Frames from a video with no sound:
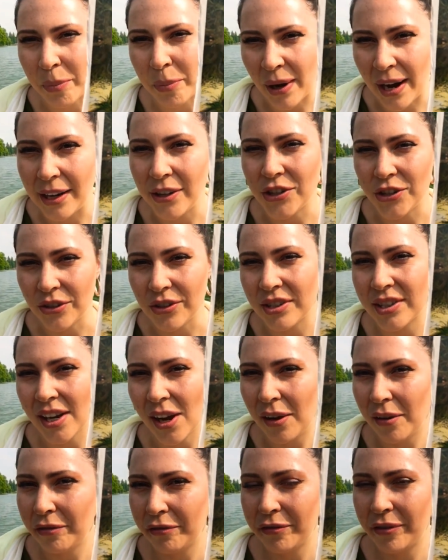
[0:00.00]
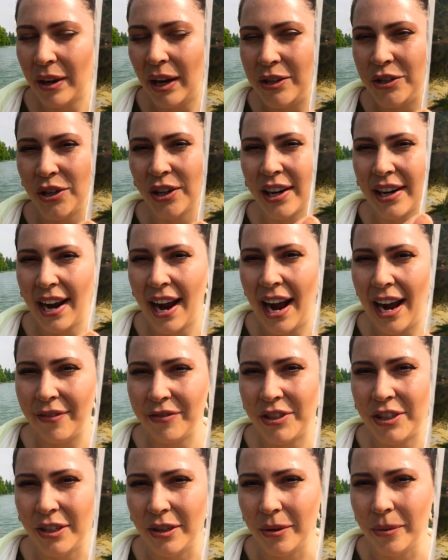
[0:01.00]
brand yourself, and you're going to have
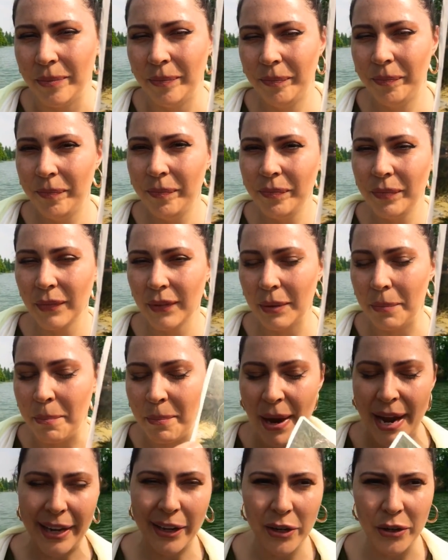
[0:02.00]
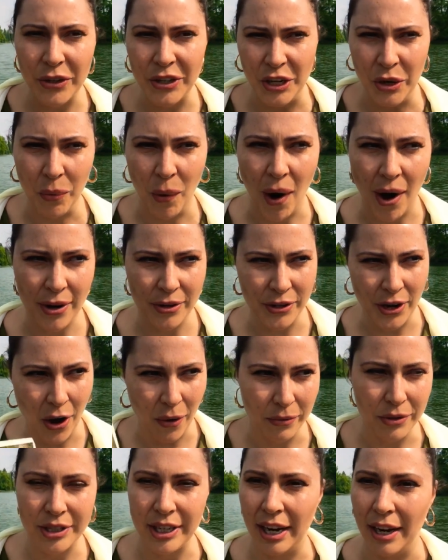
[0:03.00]
to make who you are
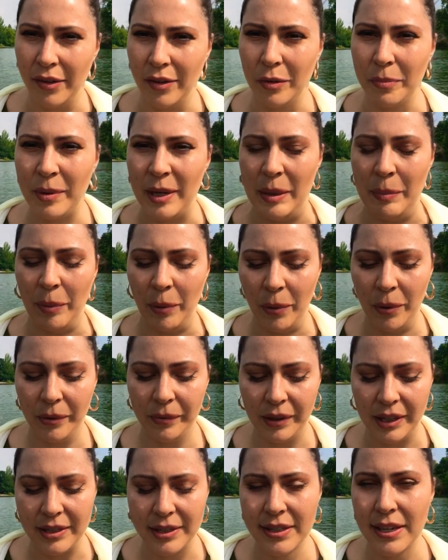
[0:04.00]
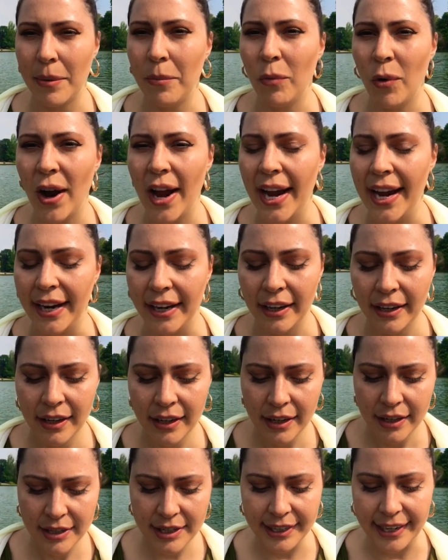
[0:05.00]
known to other people in some way
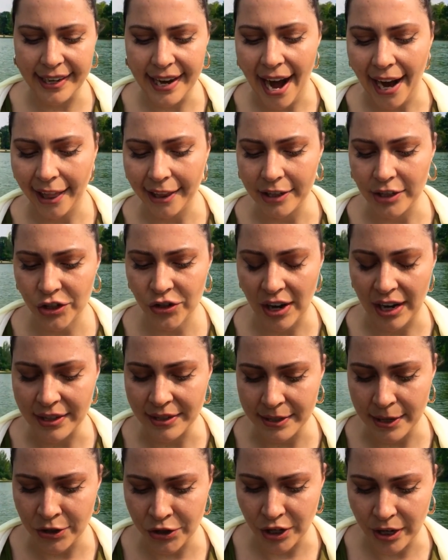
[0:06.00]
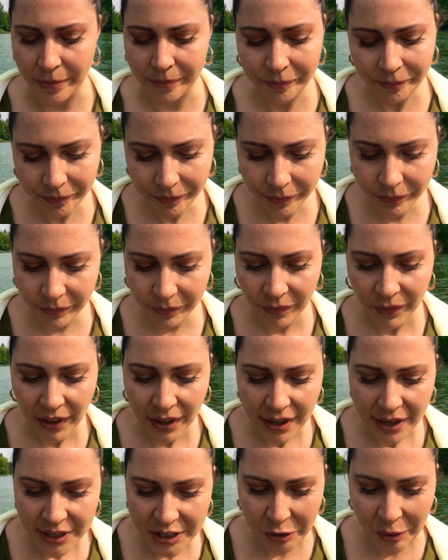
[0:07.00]
to get out of this transition.
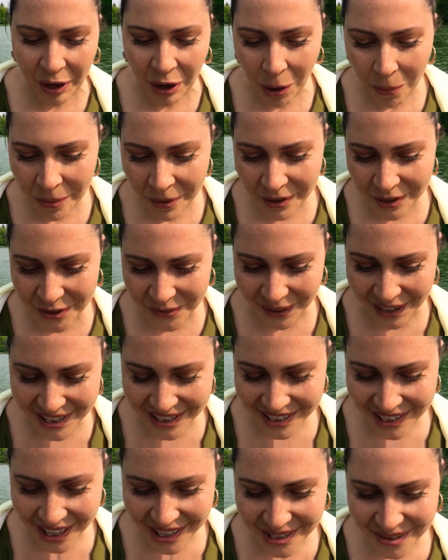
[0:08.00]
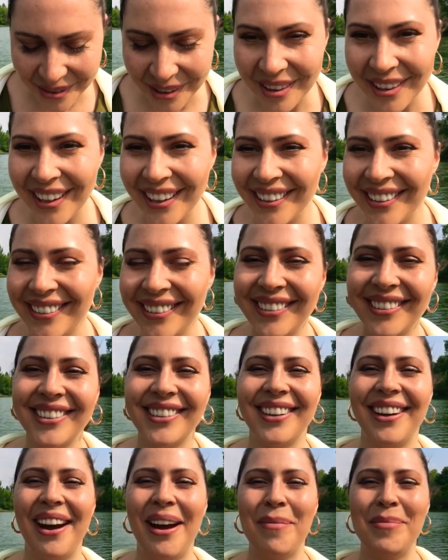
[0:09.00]
So I hope that this resonates with you.
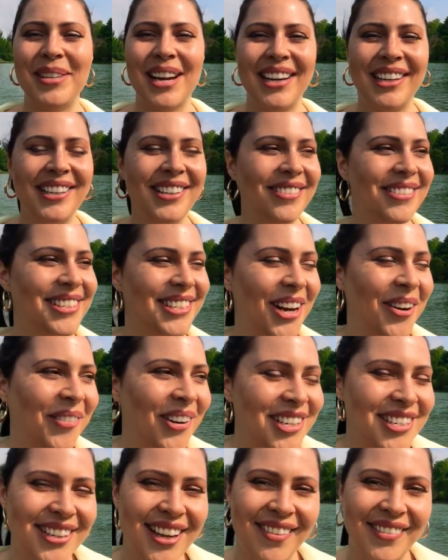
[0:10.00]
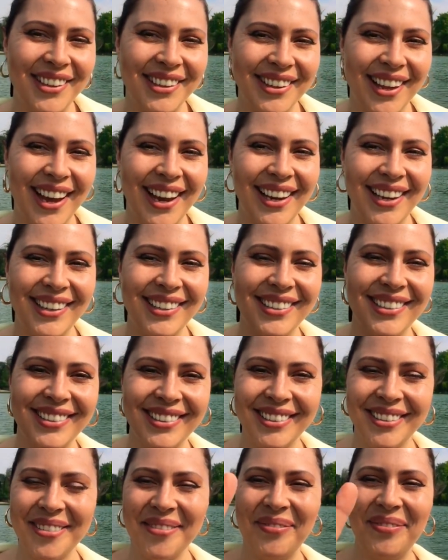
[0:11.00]
I'm sending you so much love and light.
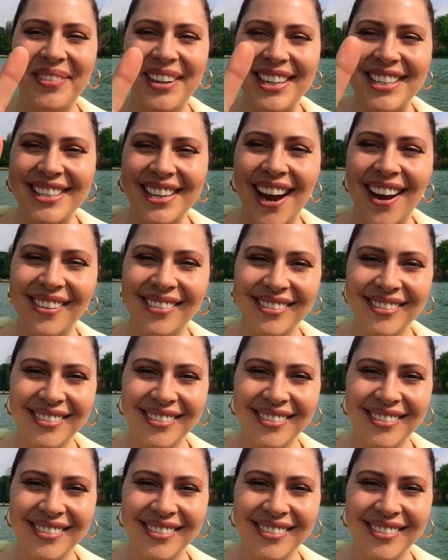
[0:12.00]
Peace out.